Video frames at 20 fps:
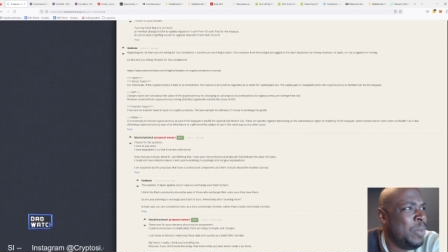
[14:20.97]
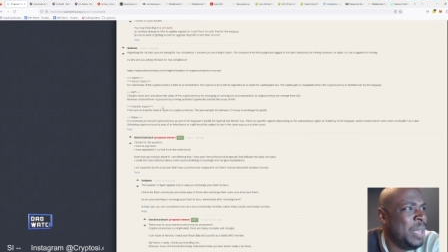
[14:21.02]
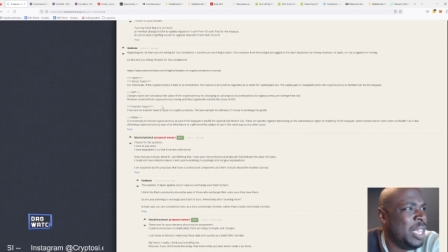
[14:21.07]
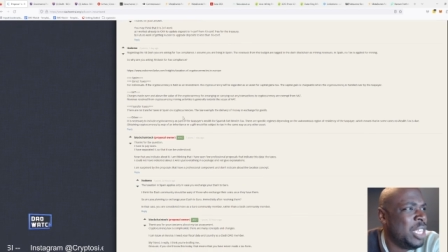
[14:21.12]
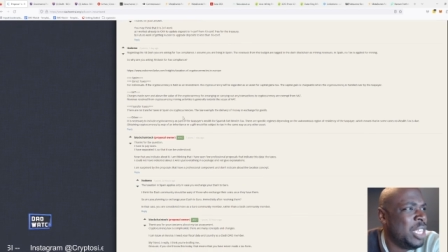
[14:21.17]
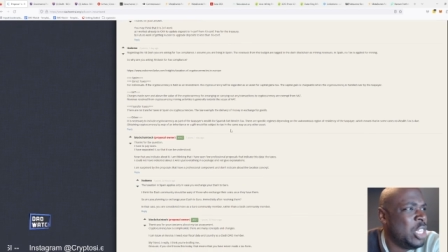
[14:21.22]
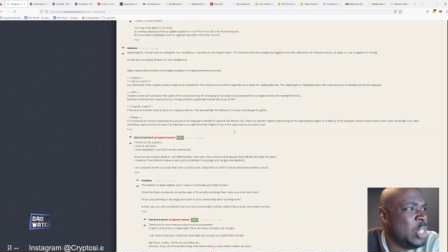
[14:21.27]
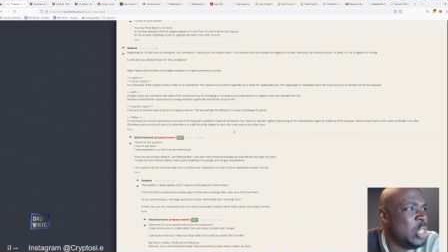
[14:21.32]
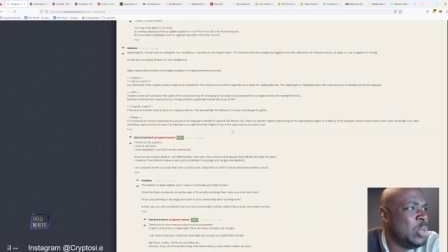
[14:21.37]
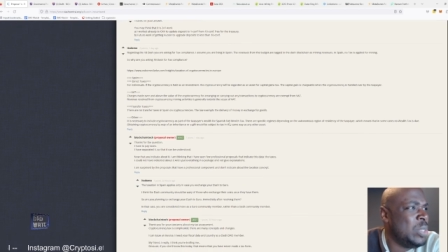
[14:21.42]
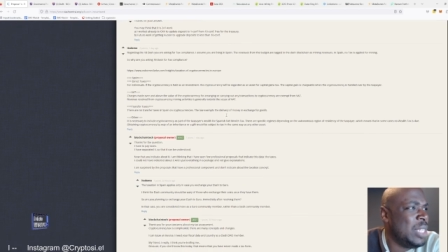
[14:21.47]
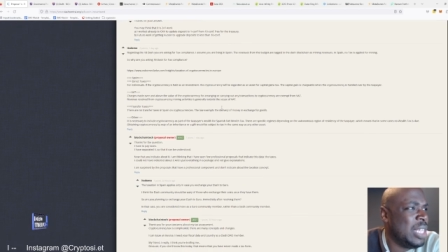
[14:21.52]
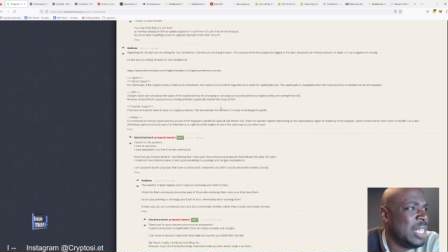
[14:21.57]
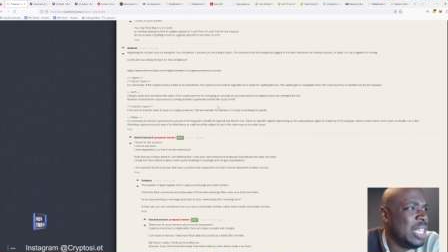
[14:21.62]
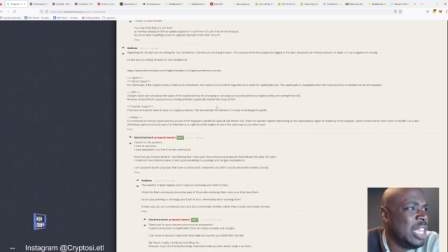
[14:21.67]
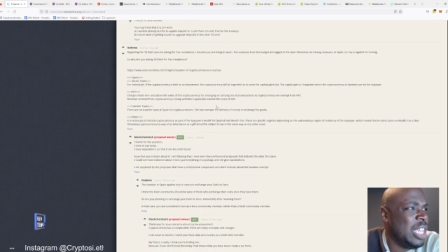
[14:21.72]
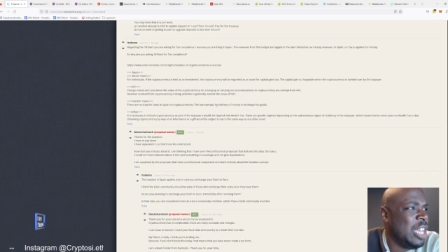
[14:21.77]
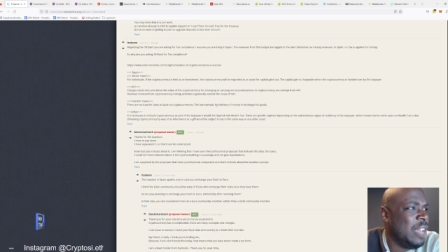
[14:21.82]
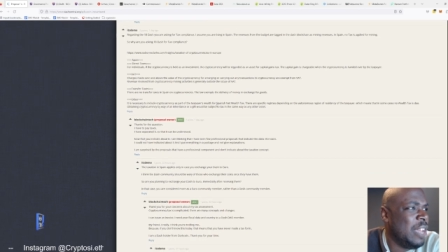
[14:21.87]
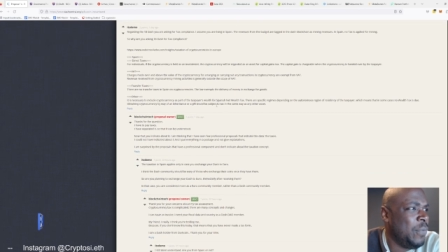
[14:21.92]

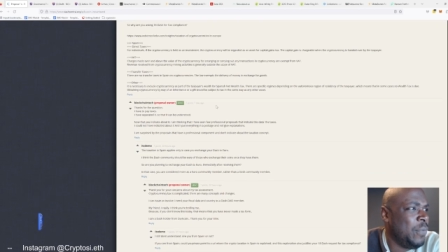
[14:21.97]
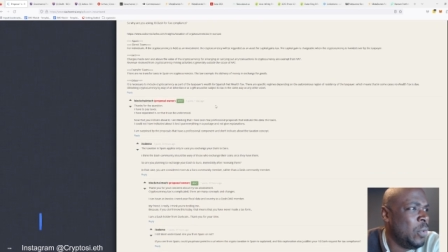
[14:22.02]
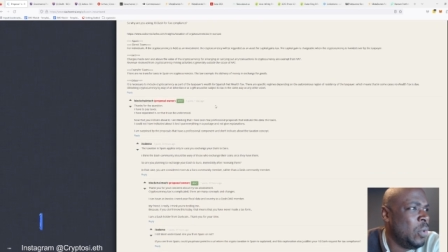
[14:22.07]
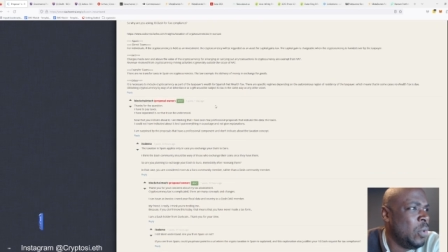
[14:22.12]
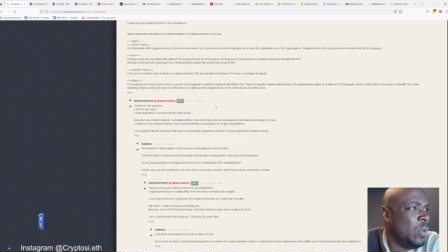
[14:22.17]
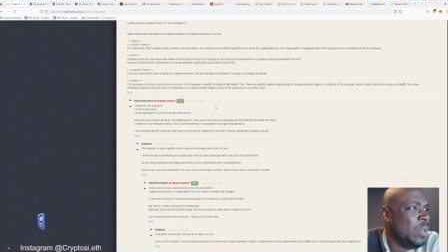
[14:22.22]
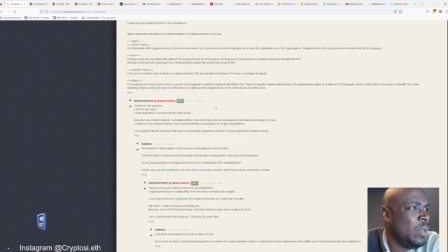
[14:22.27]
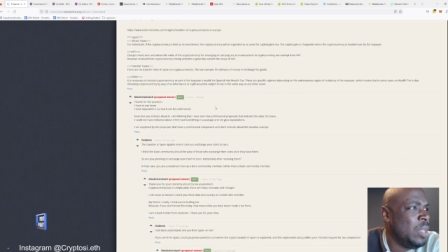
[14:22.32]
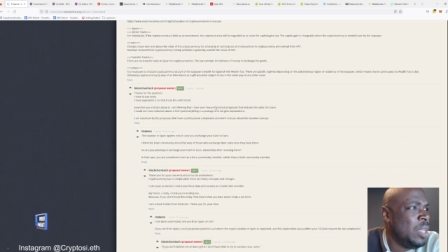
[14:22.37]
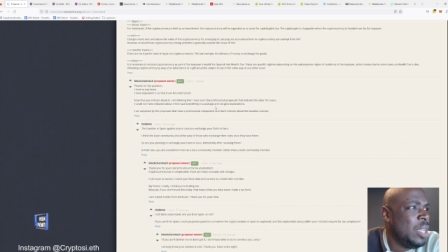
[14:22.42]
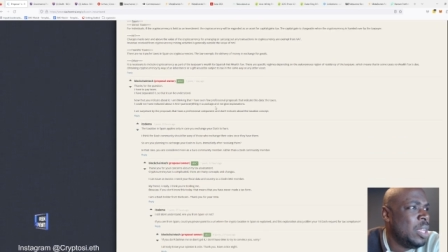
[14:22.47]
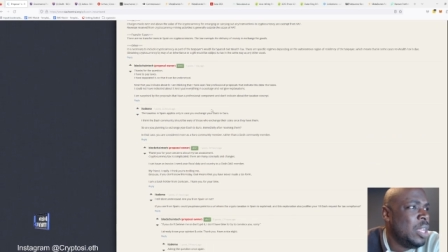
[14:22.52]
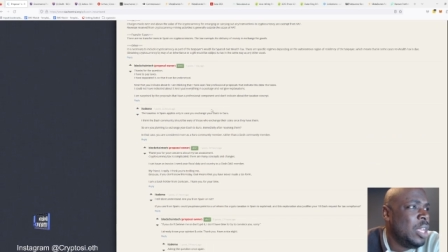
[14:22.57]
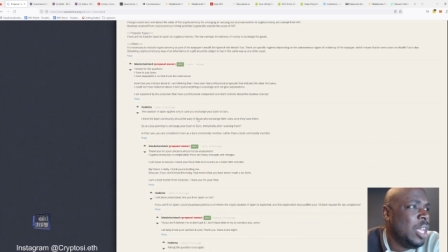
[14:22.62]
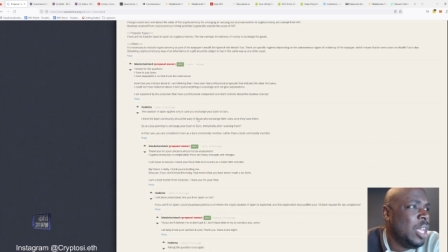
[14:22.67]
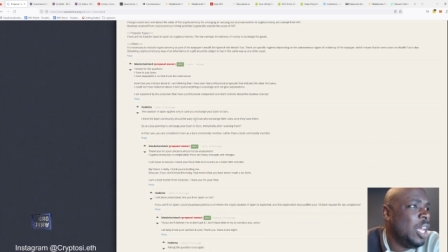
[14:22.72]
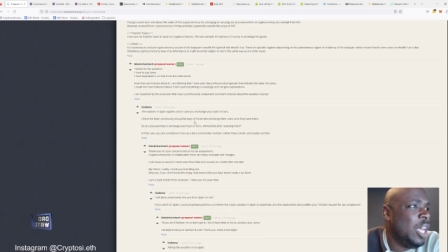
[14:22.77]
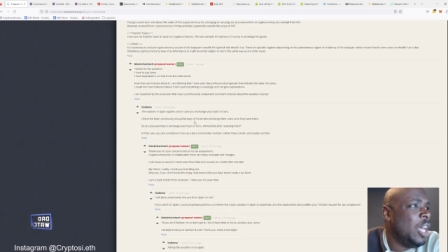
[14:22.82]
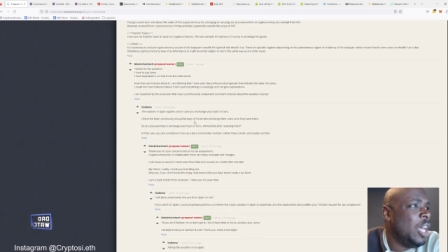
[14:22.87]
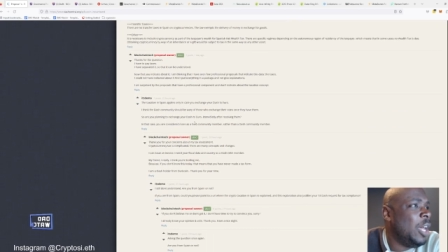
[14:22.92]
accusingly, I thought.
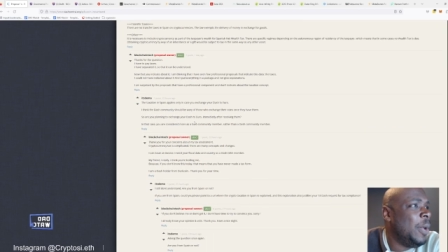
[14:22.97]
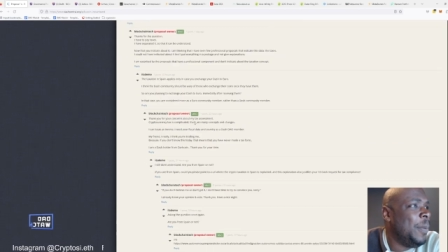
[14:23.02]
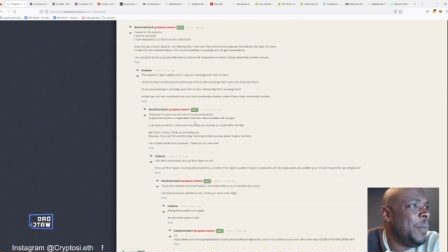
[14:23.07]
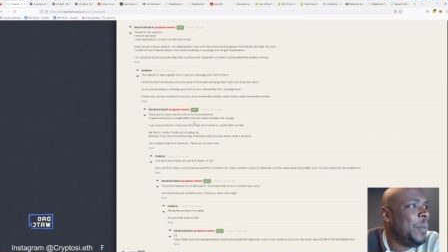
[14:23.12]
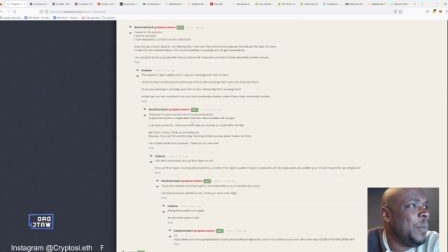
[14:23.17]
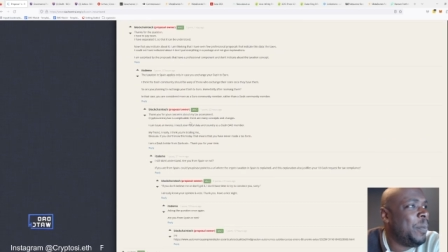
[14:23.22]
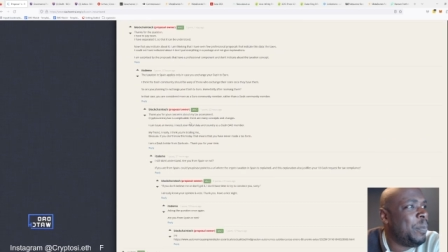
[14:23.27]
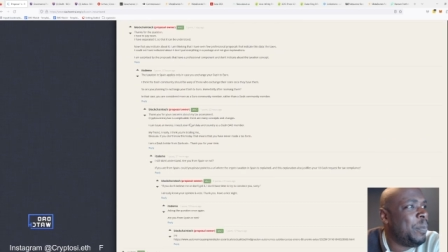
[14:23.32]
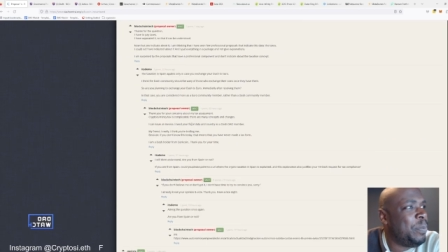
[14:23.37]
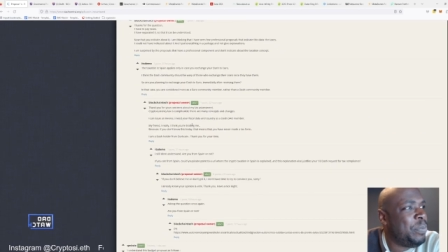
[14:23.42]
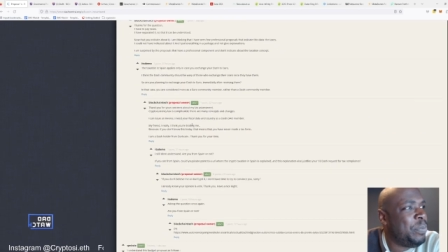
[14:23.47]
Um,